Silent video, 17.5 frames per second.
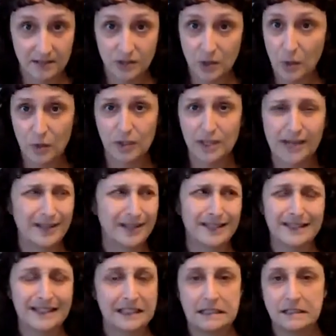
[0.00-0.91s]
Totally, like
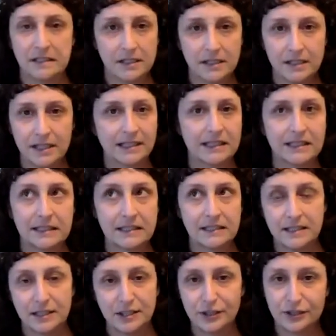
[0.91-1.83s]
that's easy. Like that's
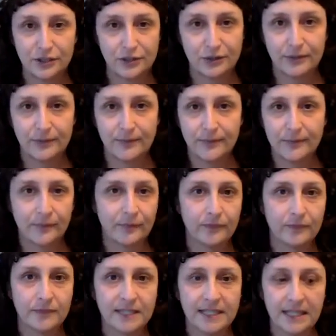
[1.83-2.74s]
easy to do,
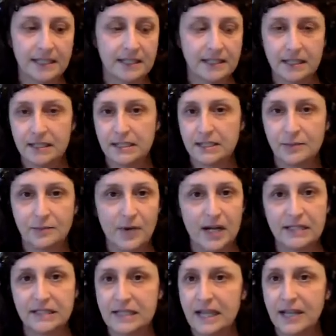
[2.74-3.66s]
to get into the
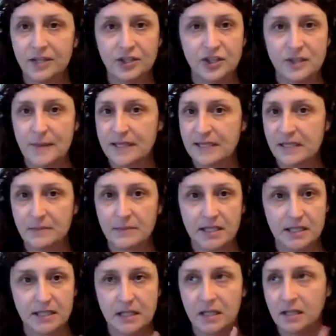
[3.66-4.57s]
depressed, anxious,
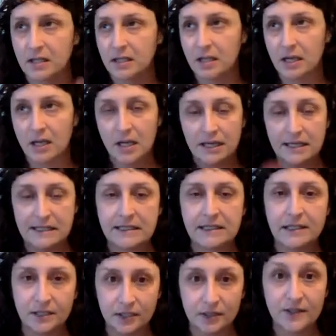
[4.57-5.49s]
pessimistic,
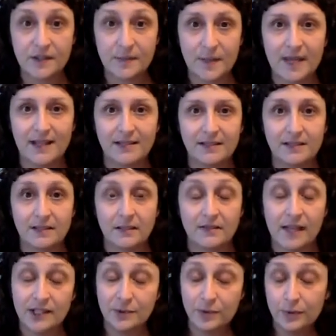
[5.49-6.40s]
cynical space. If
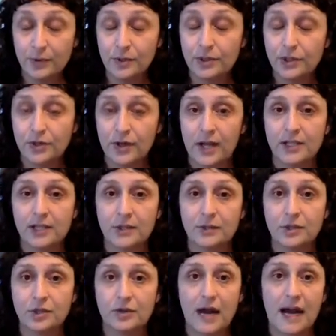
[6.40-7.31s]
that's who you're trying
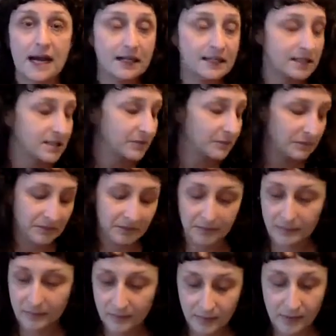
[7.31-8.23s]
to attract,
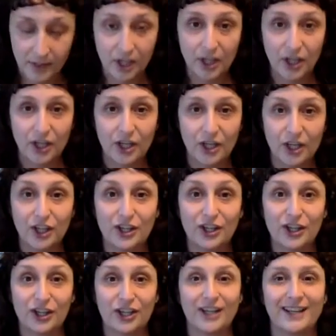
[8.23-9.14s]

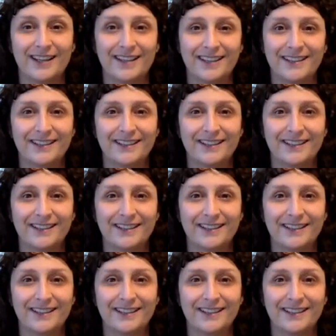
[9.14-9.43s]
you're good.